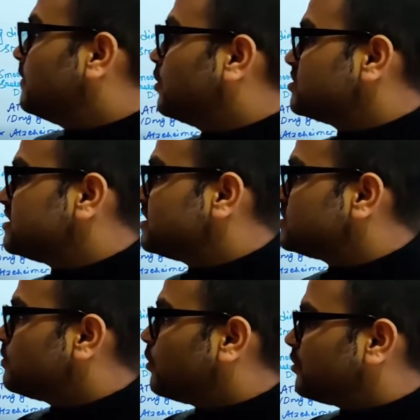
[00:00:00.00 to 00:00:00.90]
Because it
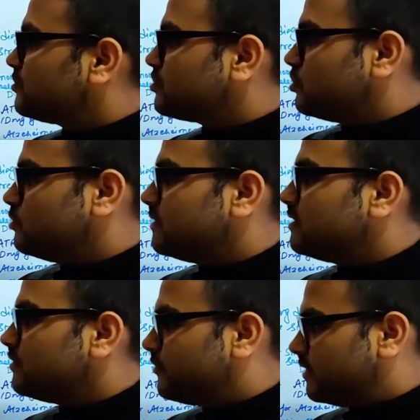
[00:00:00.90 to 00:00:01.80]
is a water
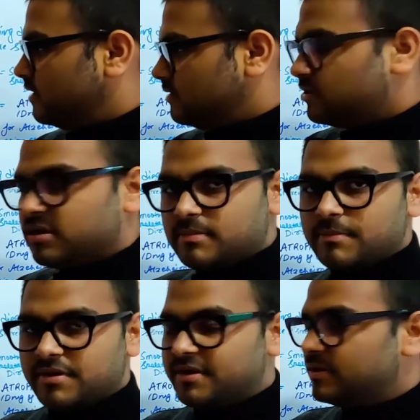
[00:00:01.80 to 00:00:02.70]
soluble drug,
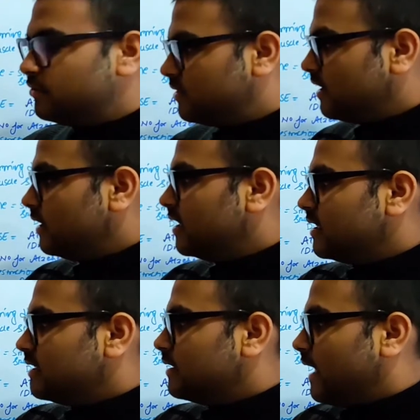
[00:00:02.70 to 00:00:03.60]
remember it. Okay,
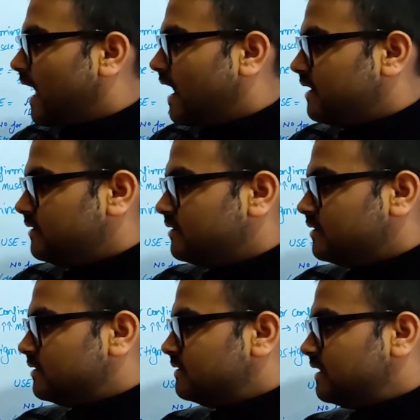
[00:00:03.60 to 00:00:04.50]
and
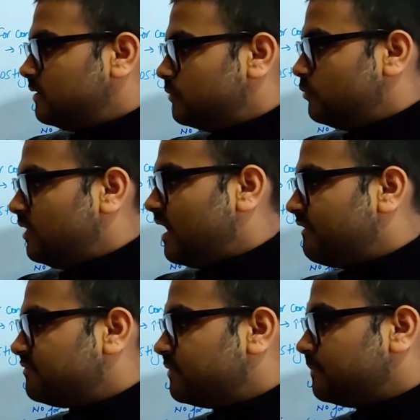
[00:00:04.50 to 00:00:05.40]
then we
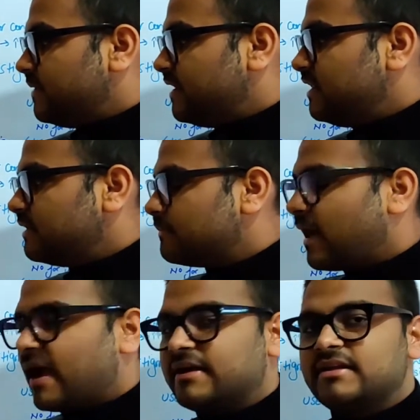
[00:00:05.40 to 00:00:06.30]
have the
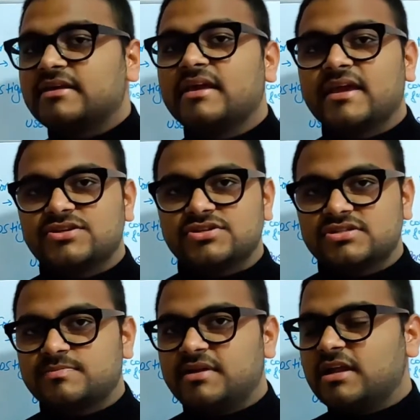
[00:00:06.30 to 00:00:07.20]
medium acting
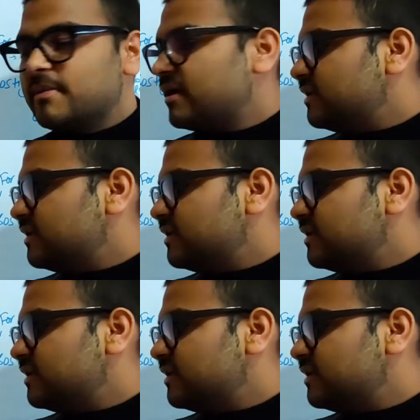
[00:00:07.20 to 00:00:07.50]
agents. Medium